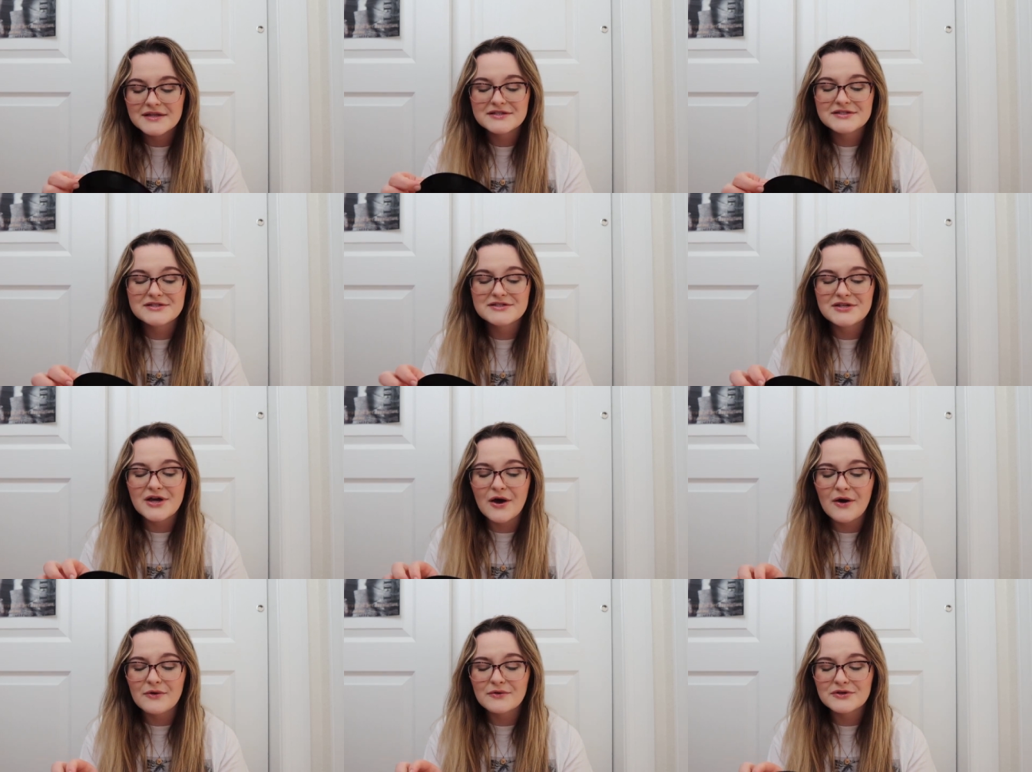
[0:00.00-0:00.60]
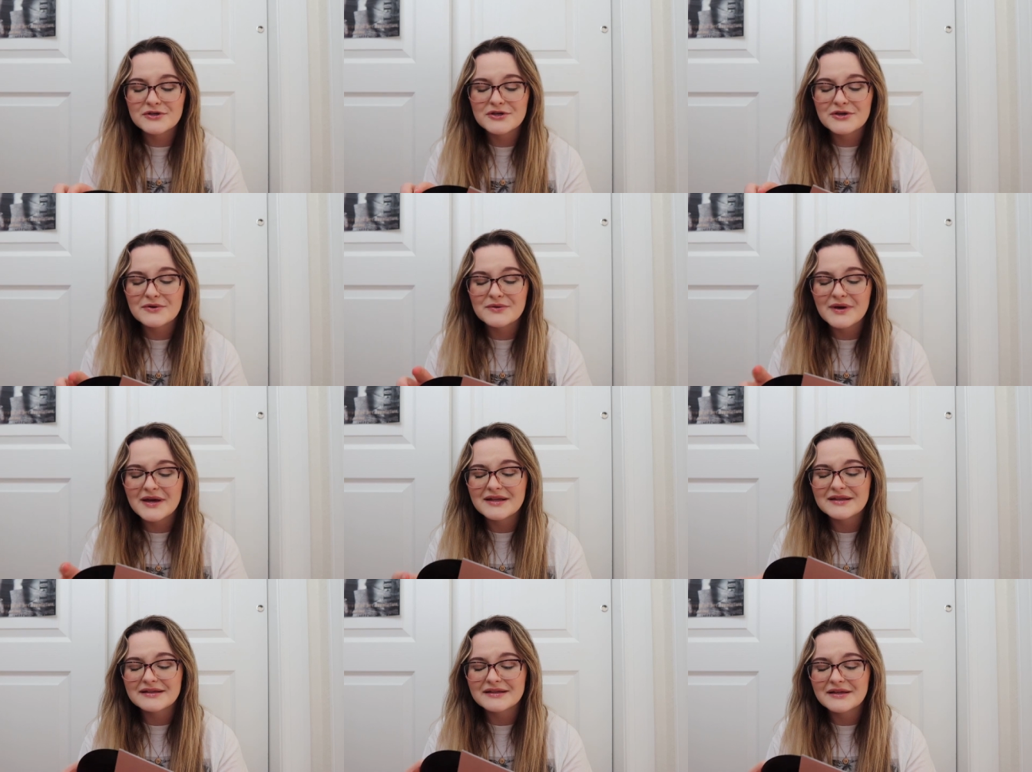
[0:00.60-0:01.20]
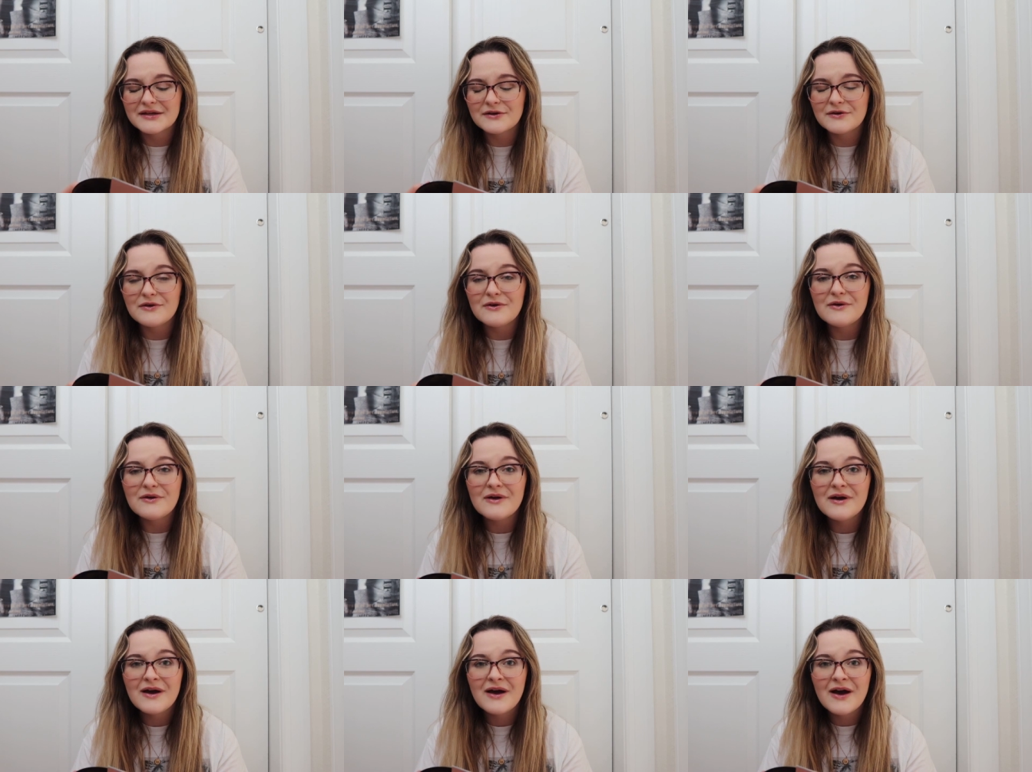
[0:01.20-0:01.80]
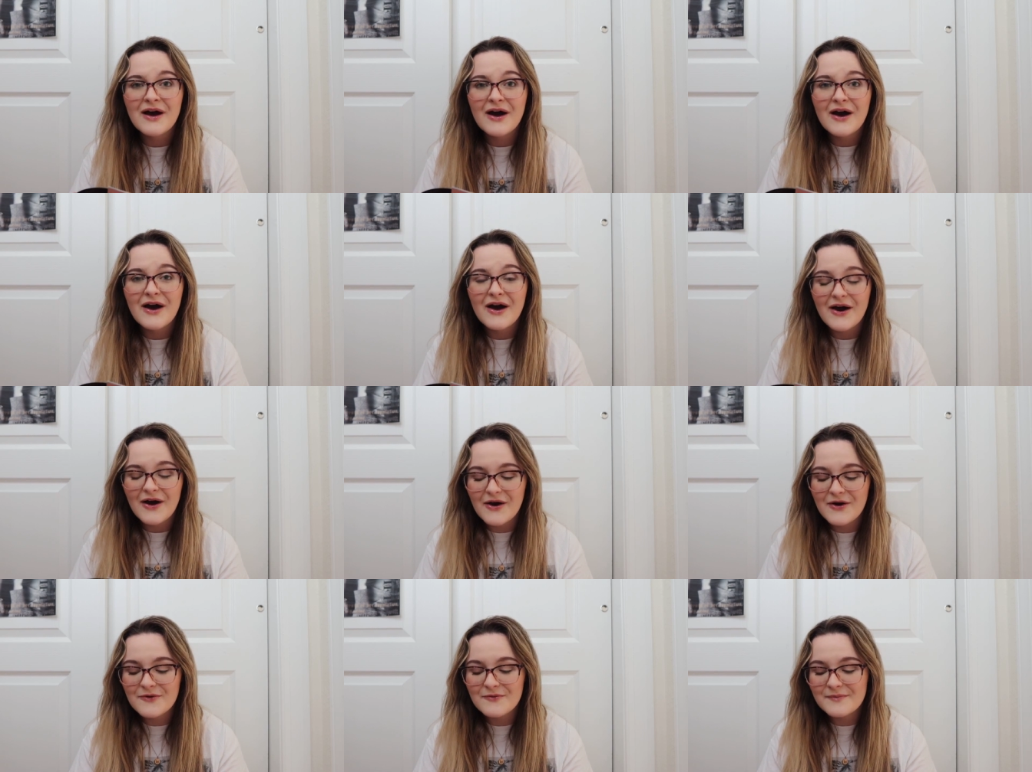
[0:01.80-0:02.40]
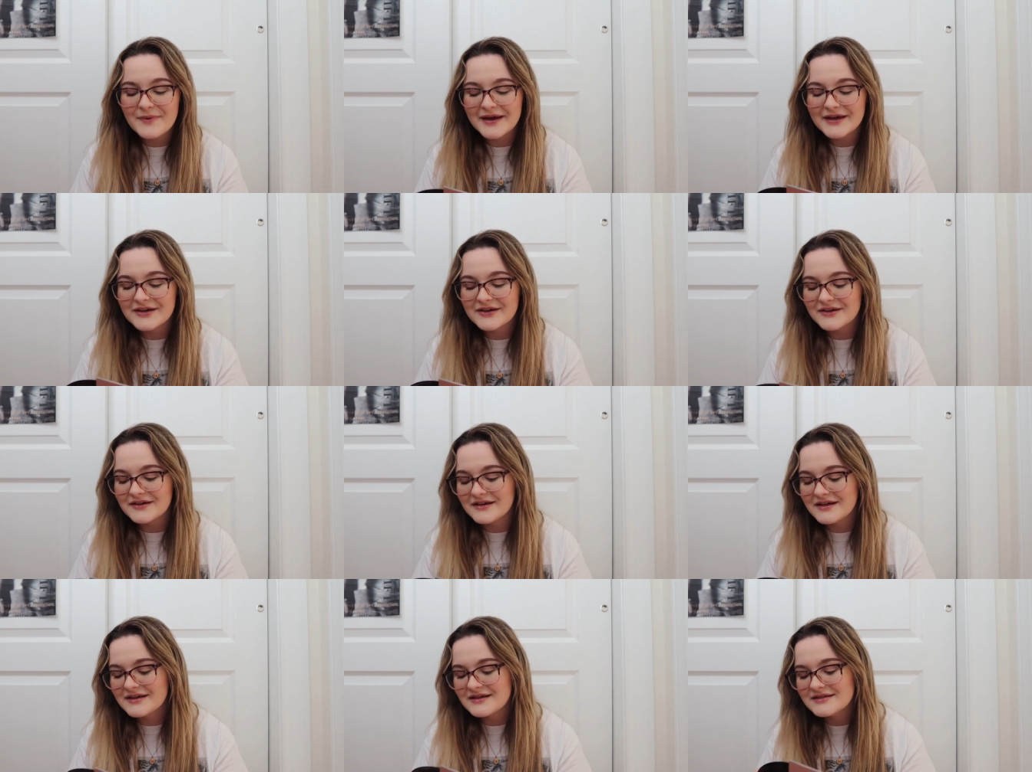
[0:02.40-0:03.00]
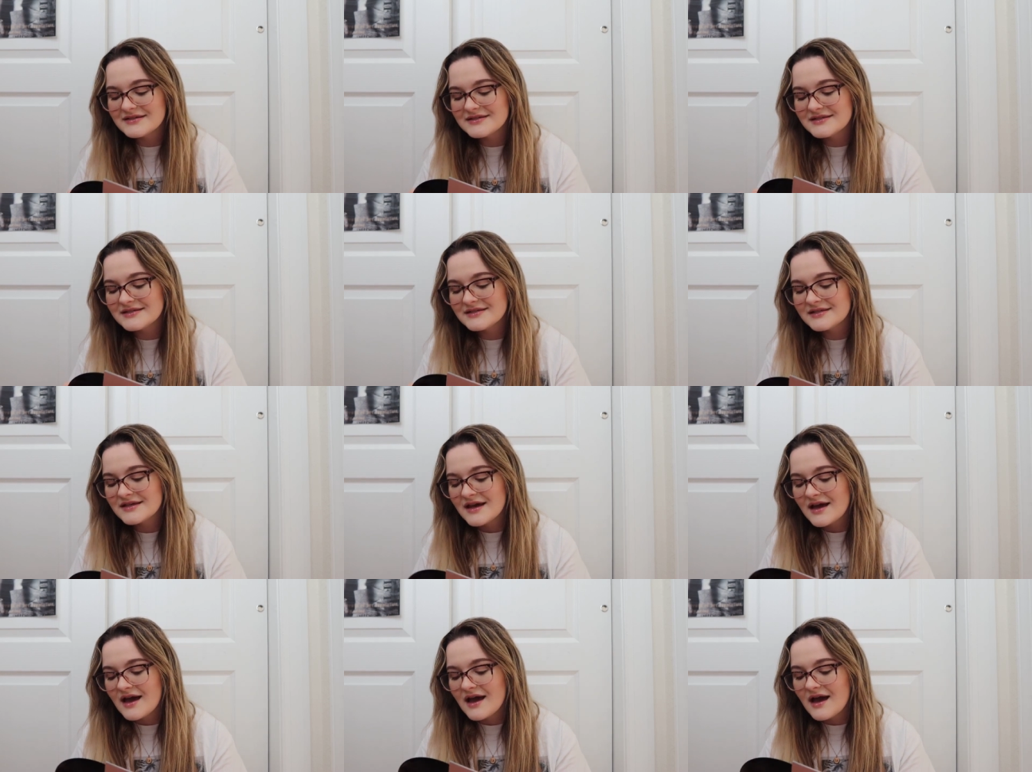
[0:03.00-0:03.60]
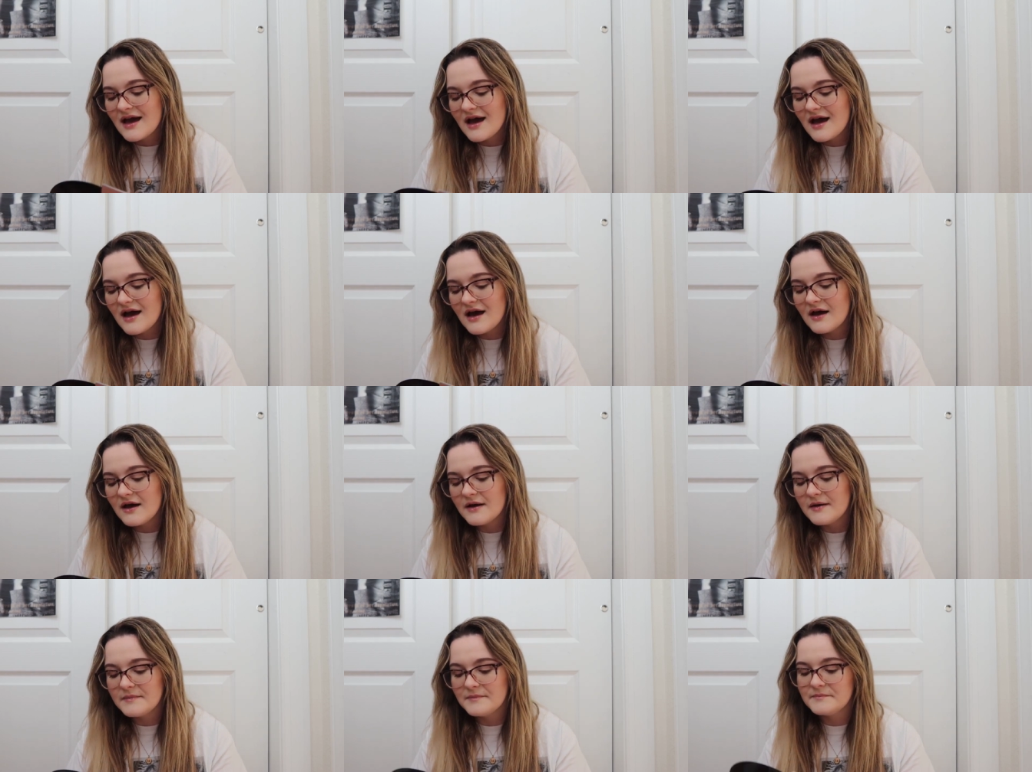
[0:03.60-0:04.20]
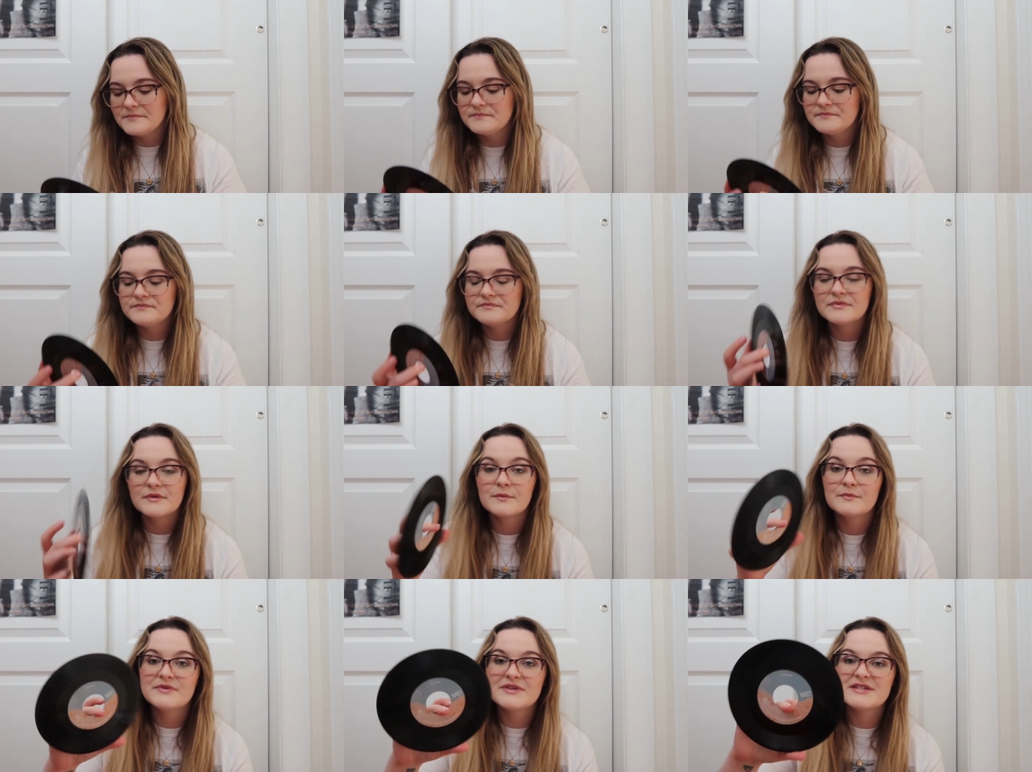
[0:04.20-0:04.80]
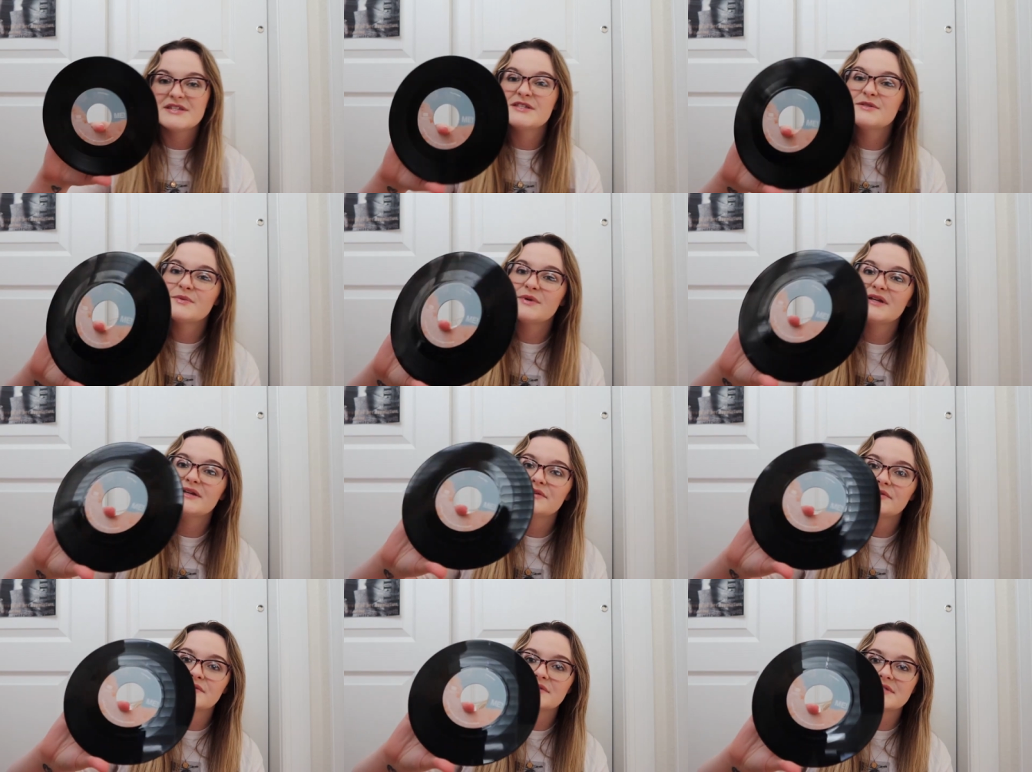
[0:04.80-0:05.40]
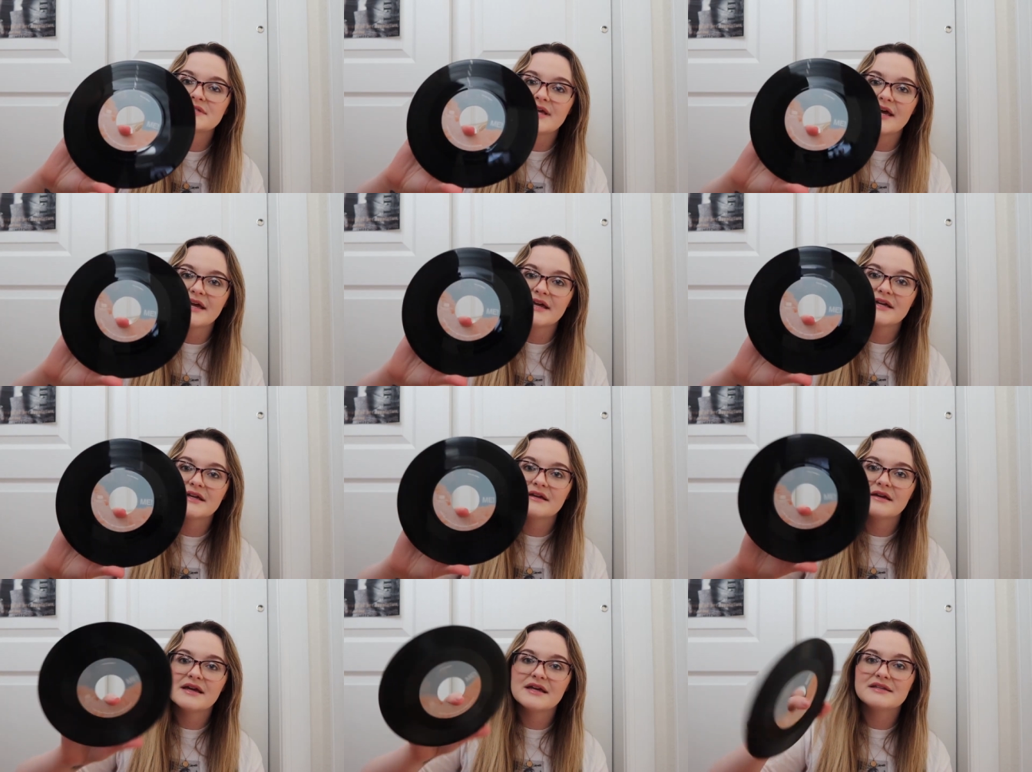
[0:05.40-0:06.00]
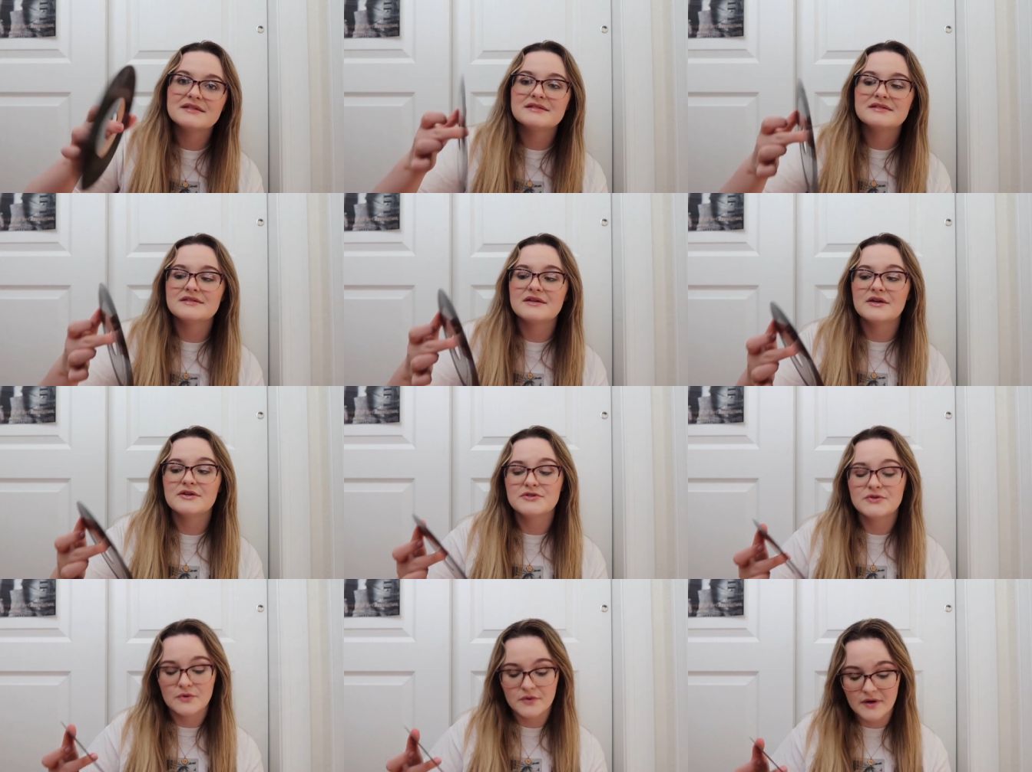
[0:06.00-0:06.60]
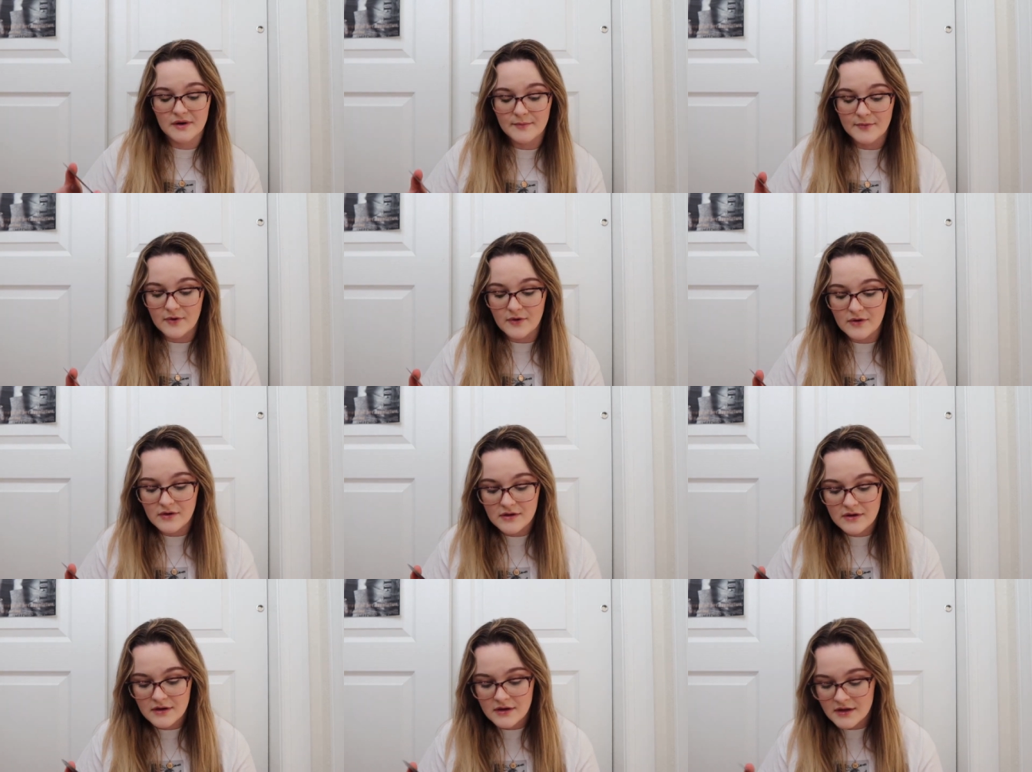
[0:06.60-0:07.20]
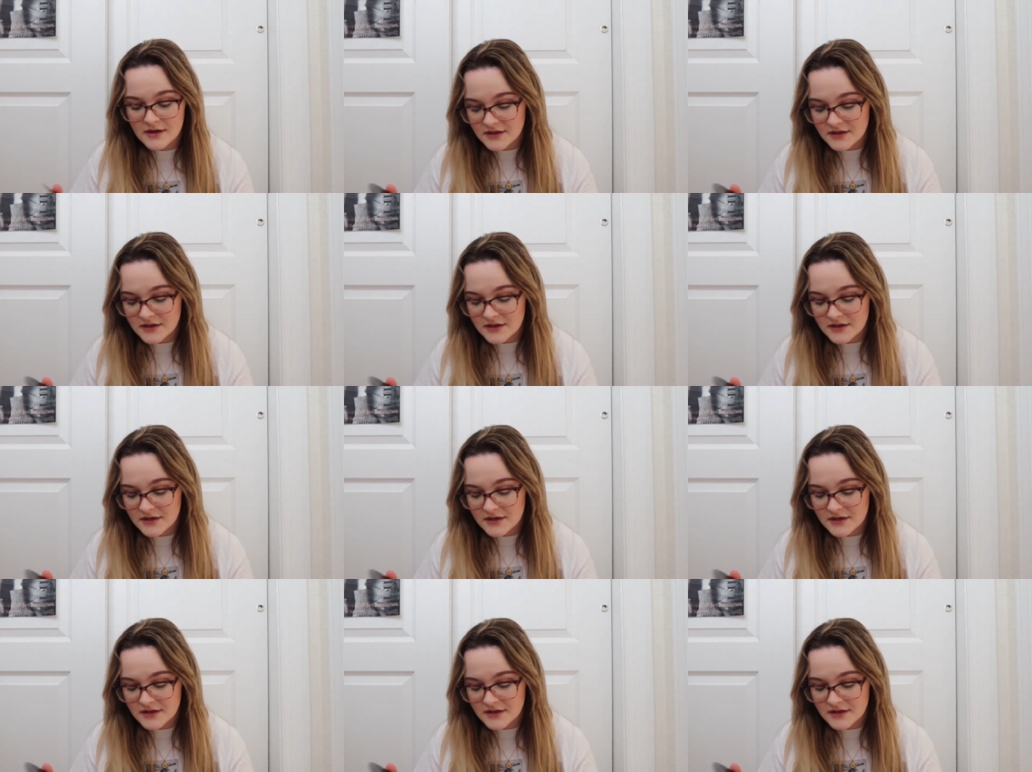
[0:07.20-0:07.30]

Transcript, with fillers: so cute and little. Oh my goodness. Um, this is what it looks like. It's adorable.